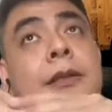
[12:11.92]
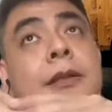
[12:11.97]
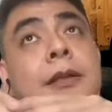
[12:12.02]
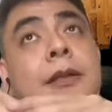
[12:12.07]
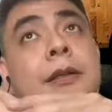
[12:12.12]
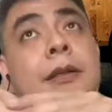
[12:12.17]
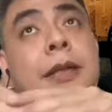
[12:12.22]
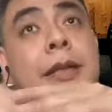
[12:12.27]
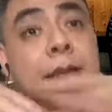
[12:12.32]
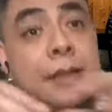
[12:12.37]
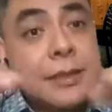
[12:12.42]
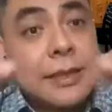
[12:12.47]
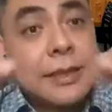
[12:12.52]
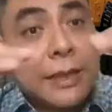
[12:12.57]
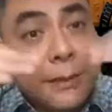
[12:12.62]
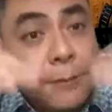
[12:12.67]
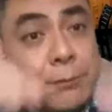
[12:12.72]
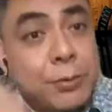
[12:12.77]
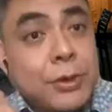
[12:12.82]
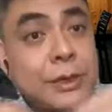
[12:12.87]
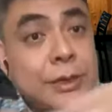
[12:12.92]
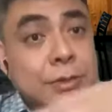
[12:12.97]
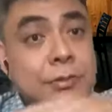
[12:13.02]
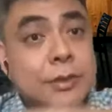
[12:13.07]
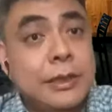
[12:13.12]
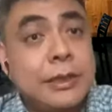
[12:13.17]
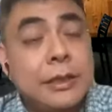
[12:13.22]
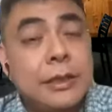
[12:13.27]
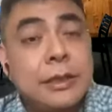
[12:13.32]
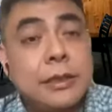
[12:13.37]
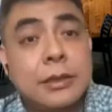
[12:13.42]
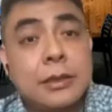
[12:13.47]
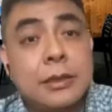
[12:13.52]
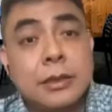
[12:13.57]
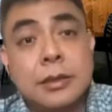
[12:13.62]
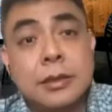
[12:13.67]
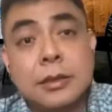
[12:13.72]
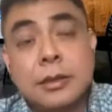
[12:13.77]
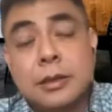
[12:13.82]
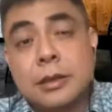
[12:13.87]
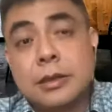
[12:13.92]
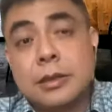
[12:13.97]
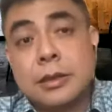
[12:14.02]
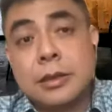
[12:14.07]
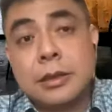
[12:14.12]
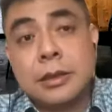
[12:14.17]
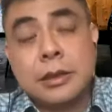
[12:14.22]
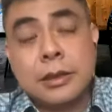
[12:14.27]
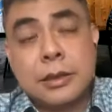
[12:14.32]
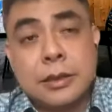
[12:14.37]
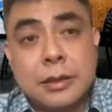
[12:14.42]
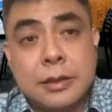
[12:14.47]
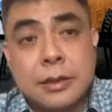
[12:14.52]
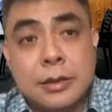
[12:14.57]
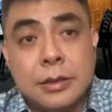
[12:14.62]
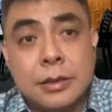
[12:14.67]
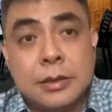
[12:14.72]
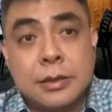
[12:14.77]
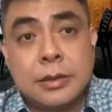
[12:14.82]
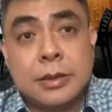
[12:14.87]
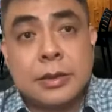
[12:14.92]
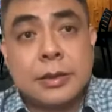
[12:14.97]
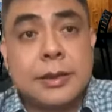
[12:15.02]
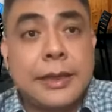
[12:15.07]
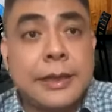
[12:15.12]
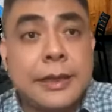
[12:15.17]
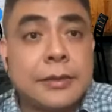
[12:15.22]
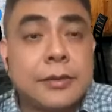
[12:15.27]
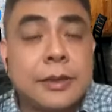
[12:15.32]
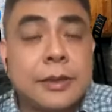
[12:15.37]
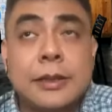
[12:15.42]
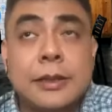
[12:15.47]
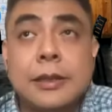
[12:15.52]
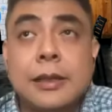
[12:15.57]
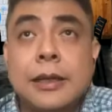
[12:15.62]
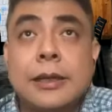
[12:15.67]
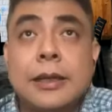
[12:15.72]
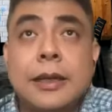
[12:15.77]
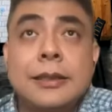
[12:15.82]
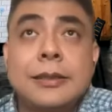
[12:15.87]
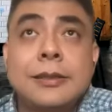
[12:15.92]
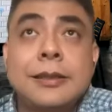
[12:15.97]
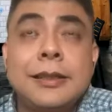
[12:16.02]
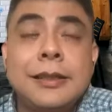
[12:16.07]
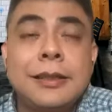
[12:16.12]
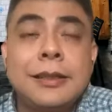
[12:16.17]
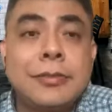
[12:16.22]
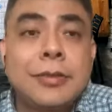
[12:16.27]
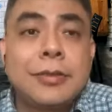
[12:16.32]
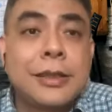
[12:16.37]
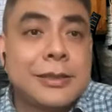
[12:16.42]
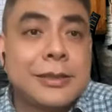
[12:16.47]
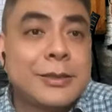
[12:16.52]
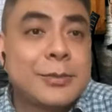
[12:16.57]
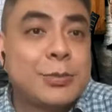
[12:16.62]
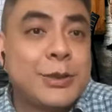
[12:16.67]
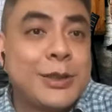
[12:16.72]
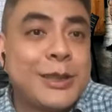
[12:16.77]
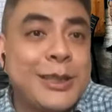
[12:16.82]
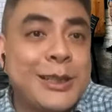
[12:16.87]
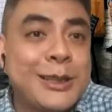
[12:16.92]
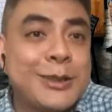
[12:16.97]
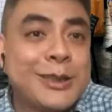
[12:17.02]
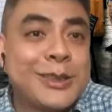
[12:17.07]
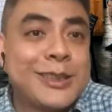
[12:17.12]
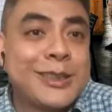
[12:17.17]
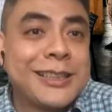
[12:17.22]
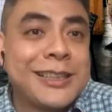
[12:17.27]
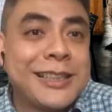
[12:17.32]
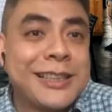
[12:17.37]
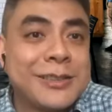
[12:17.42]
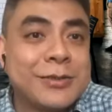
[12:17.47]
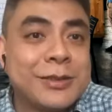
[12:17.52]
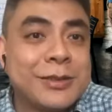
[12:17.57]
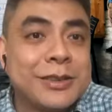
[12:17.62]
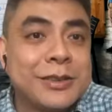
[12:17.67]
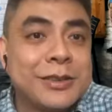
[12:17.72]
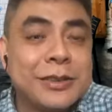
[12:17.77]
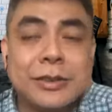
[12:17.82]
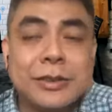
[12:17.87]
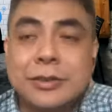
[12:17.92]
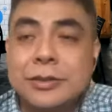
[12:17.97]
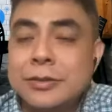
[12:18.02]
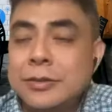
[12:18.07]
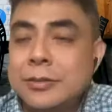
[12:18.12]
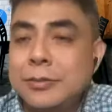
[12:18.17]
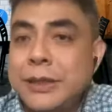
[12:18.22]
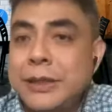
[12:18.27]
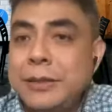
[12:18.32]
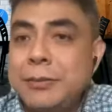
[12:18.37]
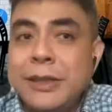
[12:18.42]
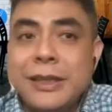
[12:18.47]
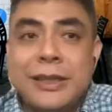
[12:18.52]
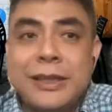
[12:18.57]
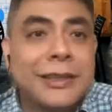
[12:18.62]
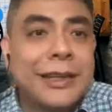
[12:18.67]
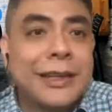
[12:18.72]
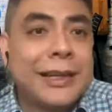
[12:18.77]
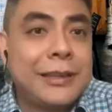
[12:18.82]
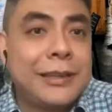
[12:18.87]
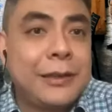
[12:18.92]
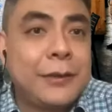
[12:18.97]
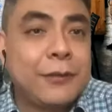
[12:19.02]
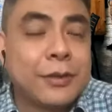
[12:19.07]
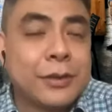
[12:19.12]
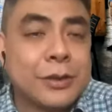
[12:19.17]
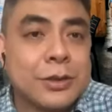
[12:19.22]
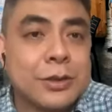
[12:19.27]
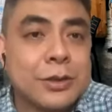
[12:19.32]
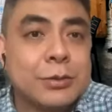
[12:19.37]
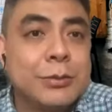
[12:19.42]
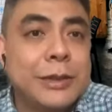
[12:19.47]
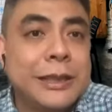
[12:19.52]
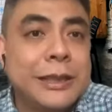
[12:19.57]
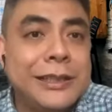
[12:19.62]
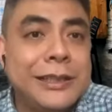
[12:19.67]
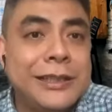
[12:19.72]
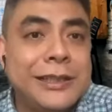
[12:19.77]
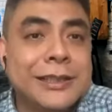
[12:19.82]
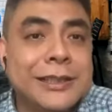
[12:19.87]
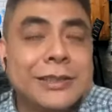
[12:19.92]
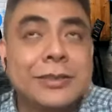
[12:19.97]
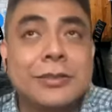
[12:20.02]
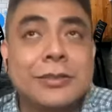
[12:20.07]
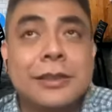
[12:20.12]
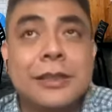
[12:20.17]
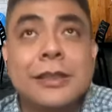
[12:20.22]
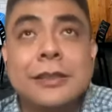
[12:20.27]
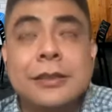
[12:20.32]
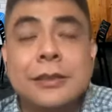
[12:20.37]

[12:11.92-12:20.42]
Then the second point is really on the tech, right? I think what is pretty interesting as well, you know, being in IT for so many years, right?